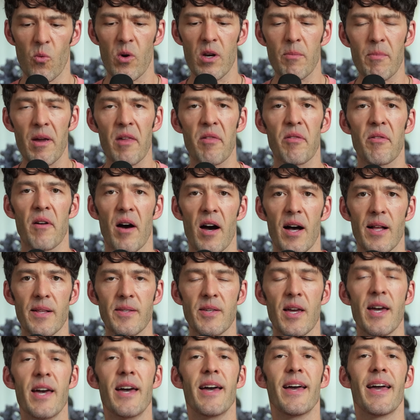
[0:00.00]
what are my
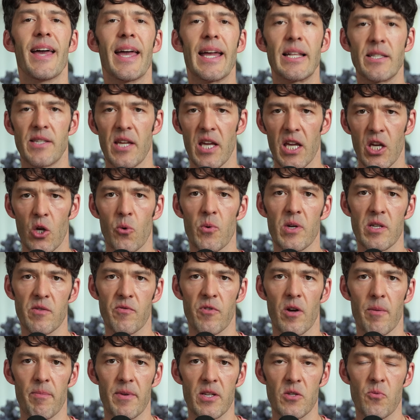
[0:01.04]
thoughts and takeaways
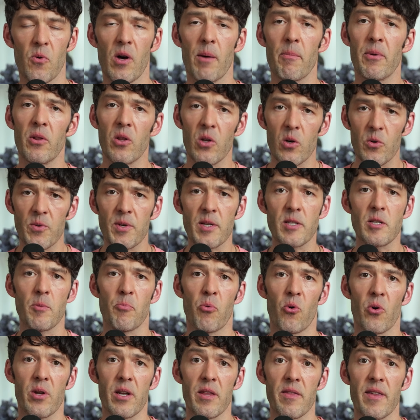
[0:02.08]
from this? Well, I'm a little
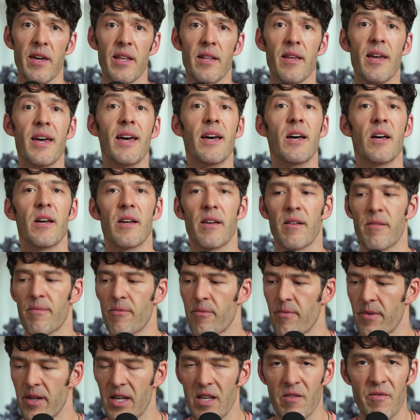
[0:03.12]
disappointed that
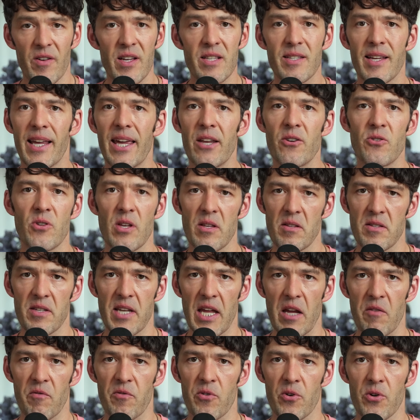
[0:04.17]
investigators at
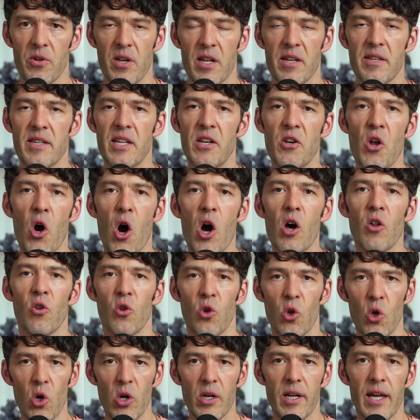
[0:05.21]
Stanford did not
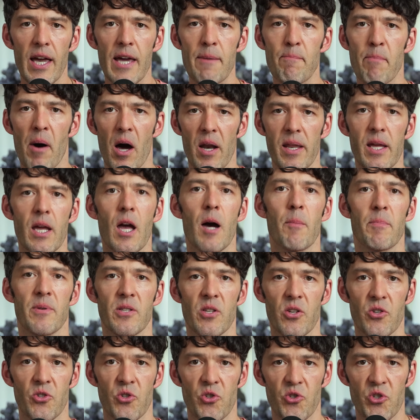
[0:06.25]
look at body
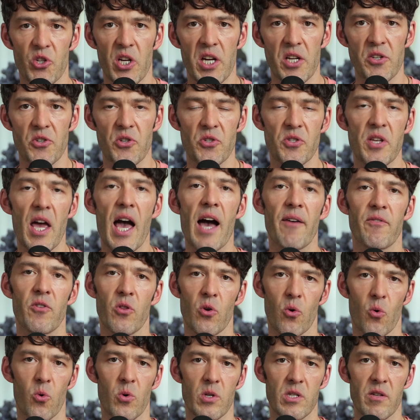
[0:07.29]
composition changes after
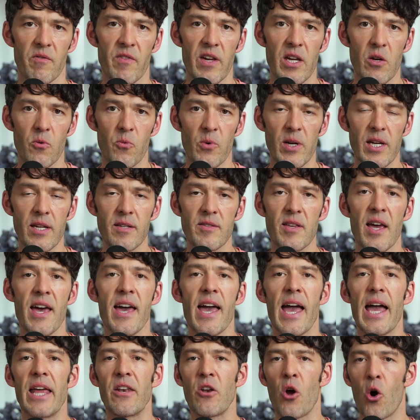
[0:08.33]
the course of 8 weeks
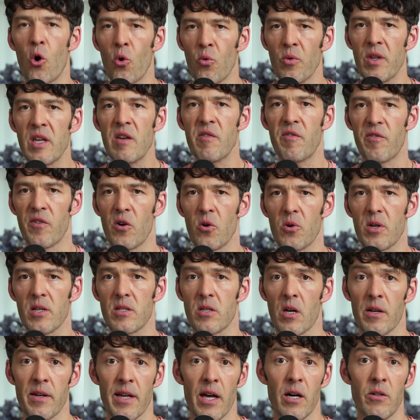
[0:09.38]
and only
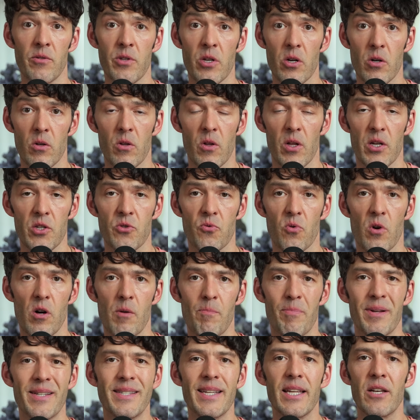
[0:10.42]
focused on LDL
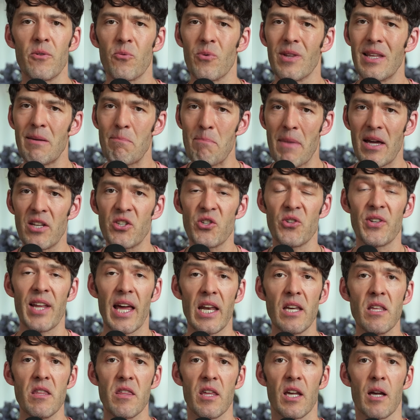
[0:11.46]
cholesterol, but didn't really mention
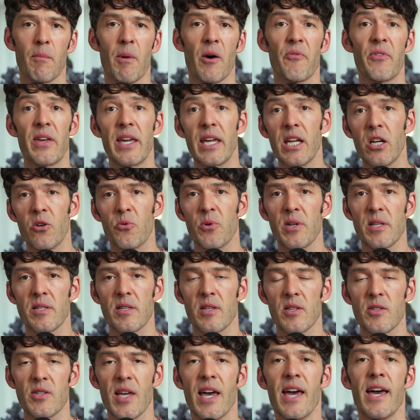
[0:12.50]
anything about the
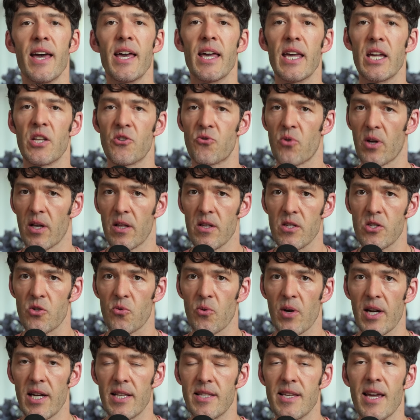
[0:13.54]
increases in
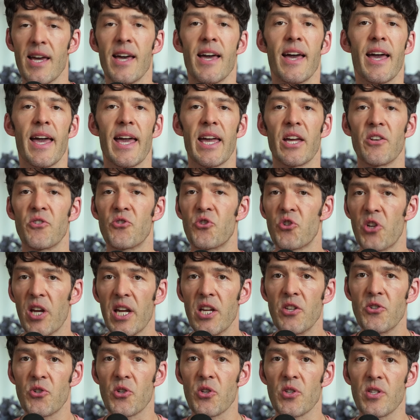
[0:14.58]
triglycerides and
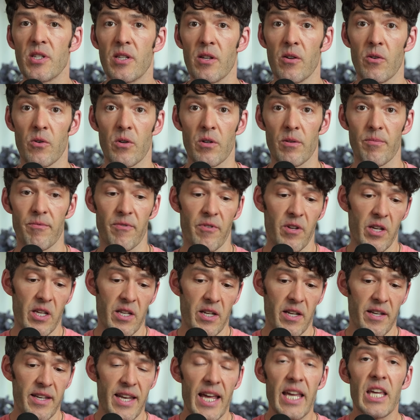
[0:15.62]
changes, or
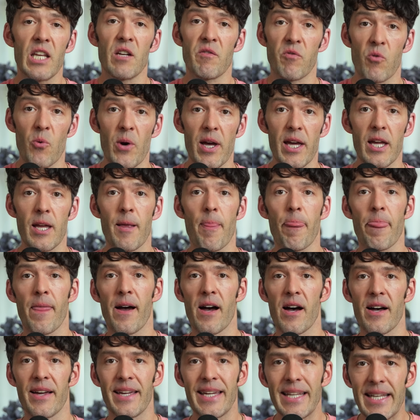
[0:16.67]
in a negative way,
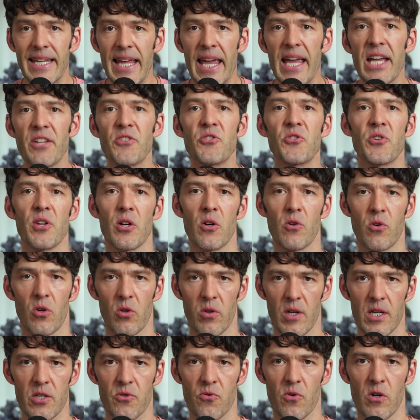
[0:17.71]
in HDL
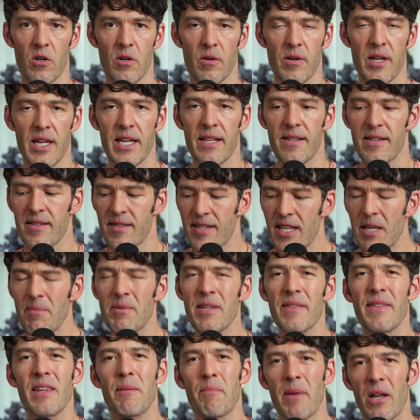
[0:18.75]
cholesterol. It seems
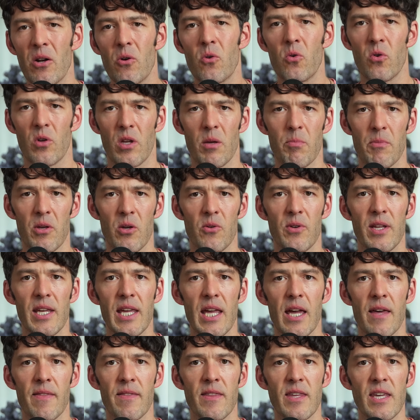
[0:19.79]
that the medical
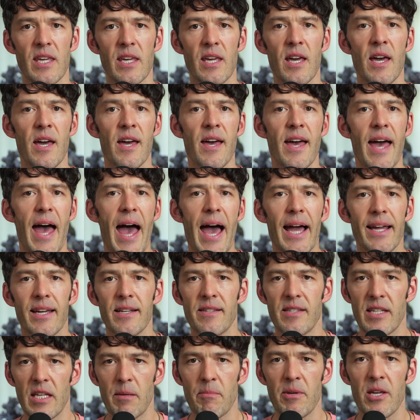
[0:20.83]
community and the
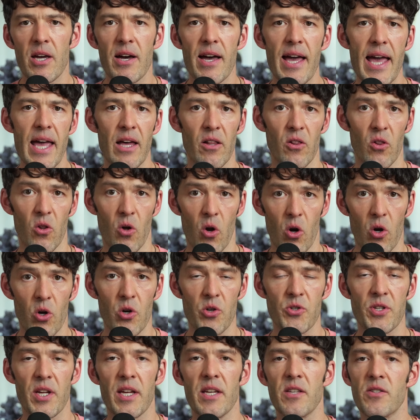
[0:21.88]
academia at
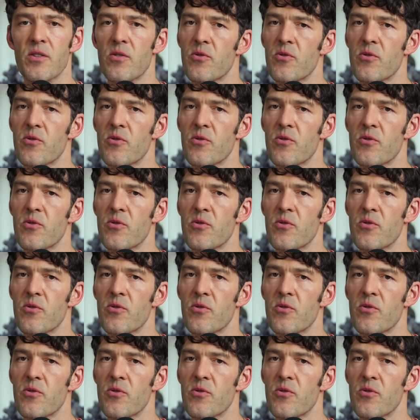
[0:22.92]
large